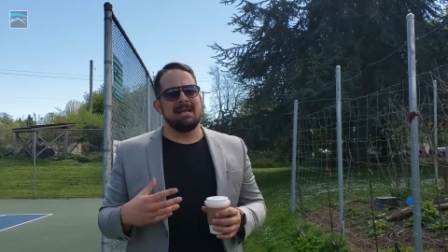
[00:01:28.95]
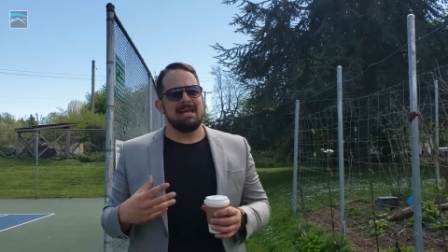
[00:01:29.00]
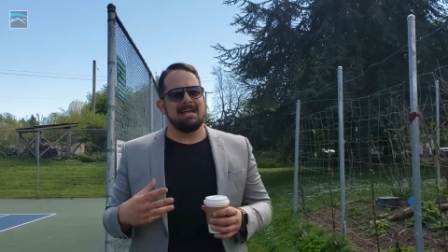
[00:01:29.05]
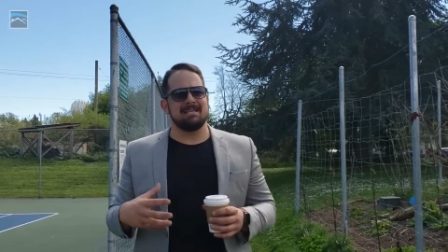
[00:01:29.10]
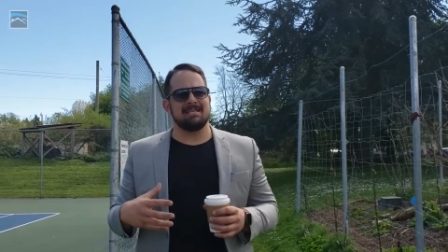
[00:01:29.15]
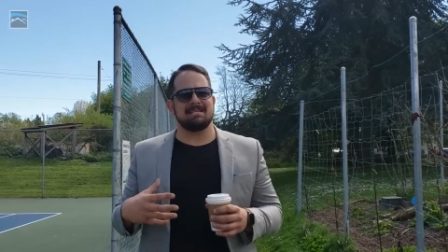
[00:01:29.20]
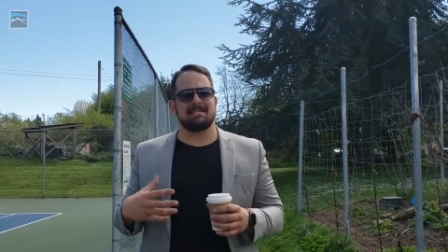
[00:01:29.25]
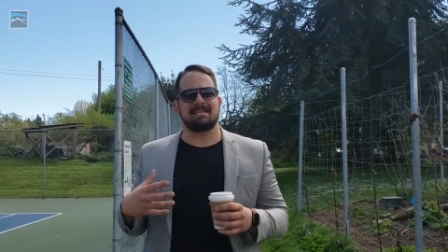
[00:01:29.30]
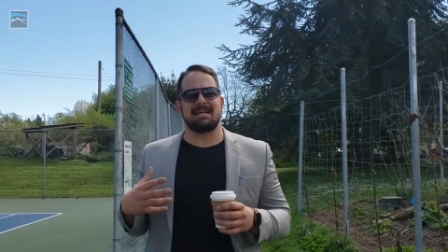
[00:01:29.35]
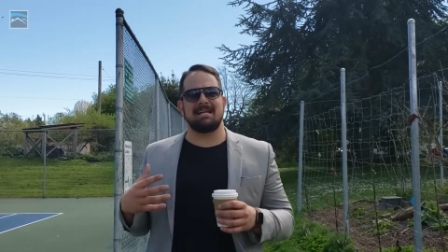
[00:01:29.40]

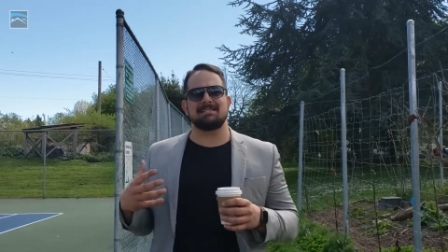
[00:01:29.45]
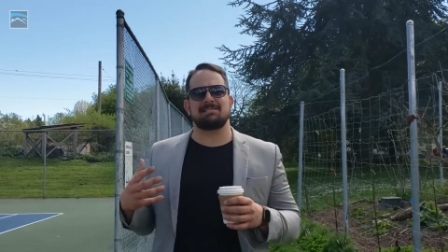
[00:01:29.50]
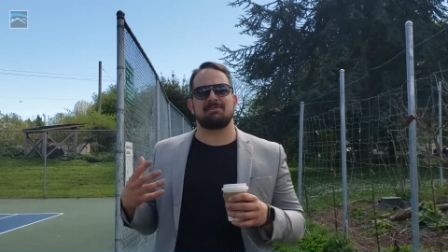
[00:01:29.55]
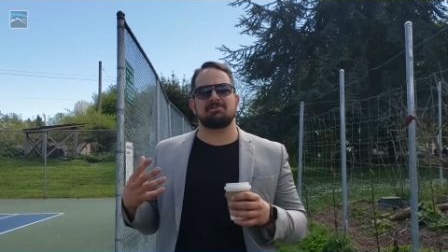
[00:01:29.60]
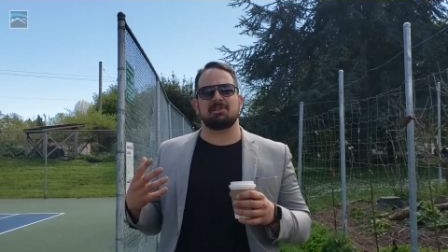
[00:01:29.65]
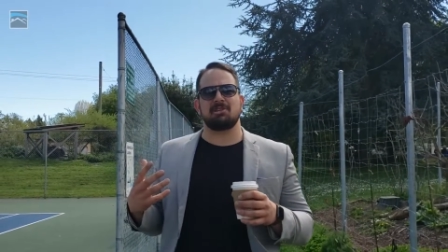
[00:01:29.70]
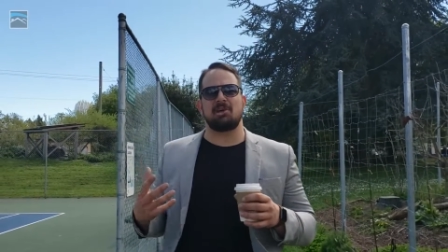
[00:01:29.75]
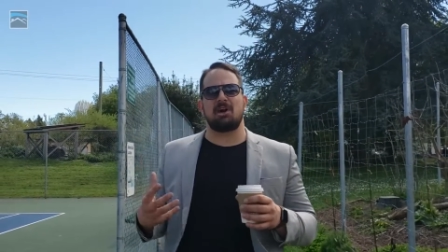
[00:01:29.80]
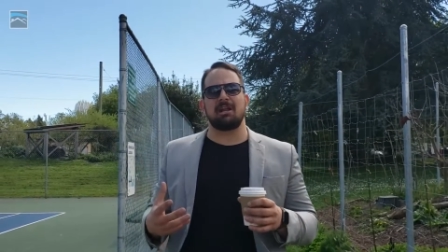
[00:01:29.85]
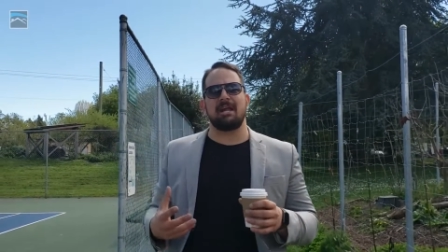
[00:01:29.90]
in the sense
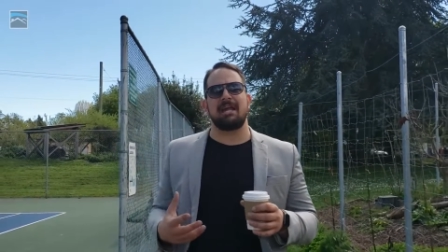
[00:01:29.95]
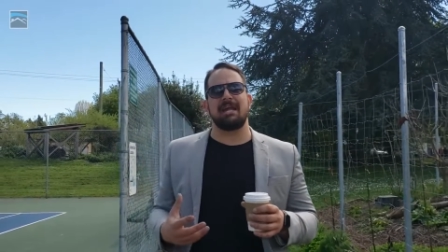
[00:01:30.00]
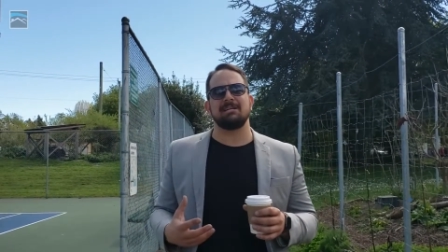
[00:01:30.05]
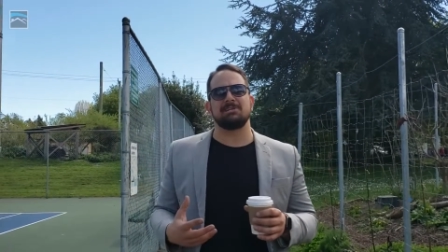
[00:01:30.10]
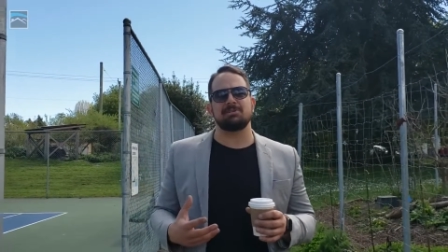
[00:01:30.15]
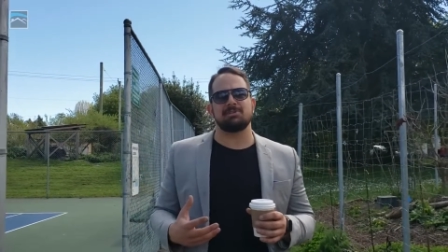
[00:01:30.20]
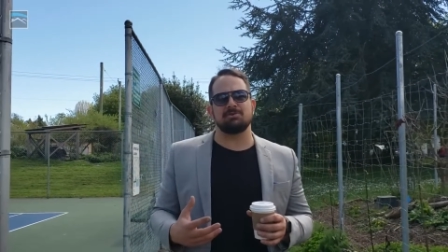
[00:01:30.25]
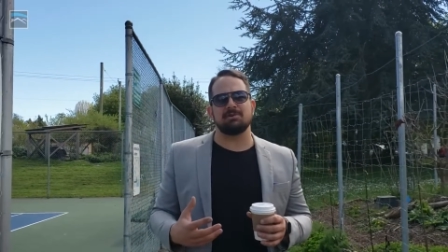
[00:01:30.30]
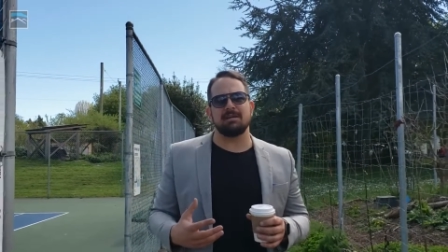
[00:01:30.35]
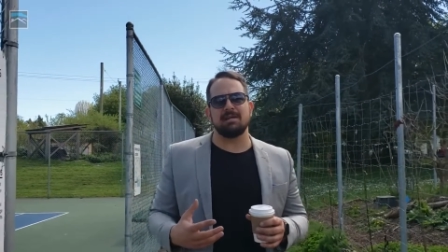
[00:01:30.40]
there's a lot of
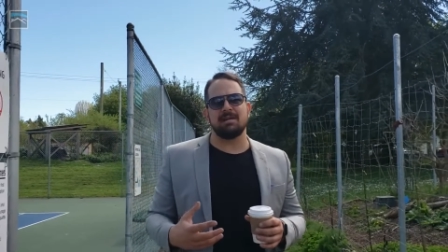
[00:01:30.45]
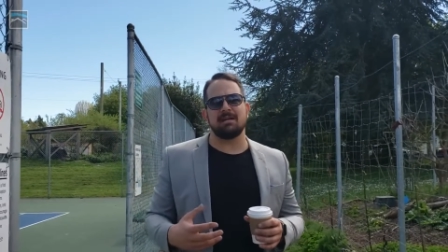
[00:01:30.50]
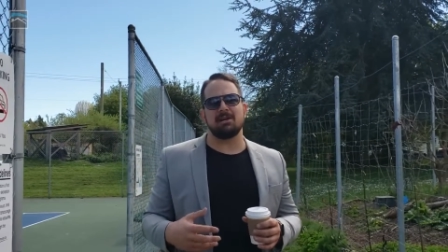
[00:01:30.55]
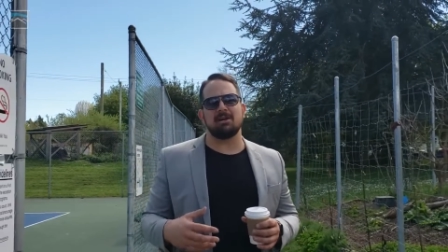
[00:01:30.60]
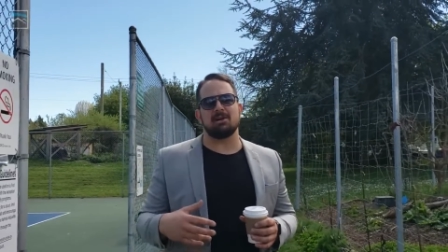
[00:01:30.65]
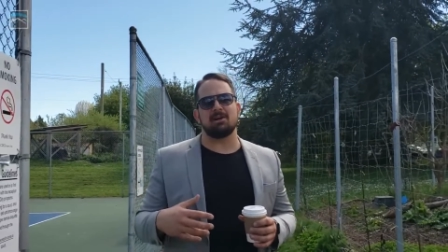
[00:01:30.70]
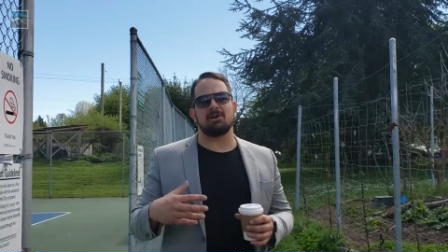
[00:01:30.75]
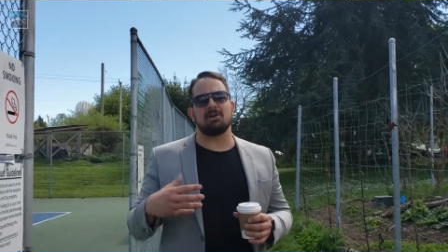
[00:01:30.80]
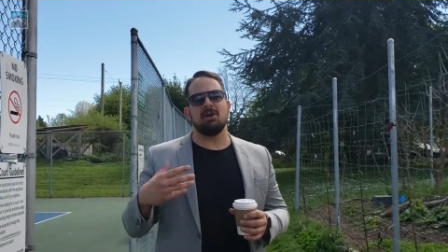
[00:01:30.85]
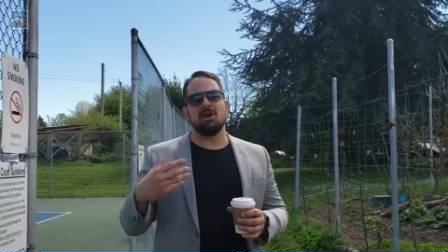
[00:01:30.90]
history
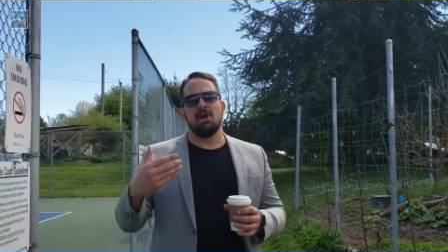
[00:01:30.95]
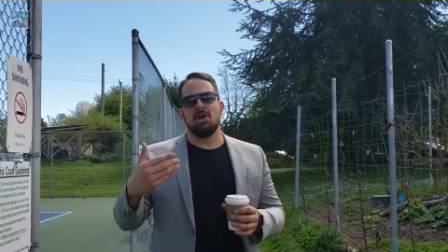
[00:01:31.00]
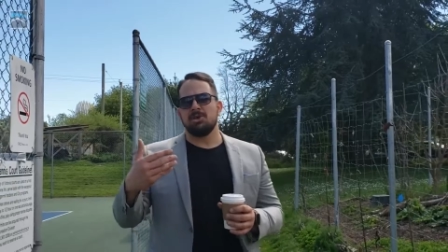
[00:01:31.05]
here.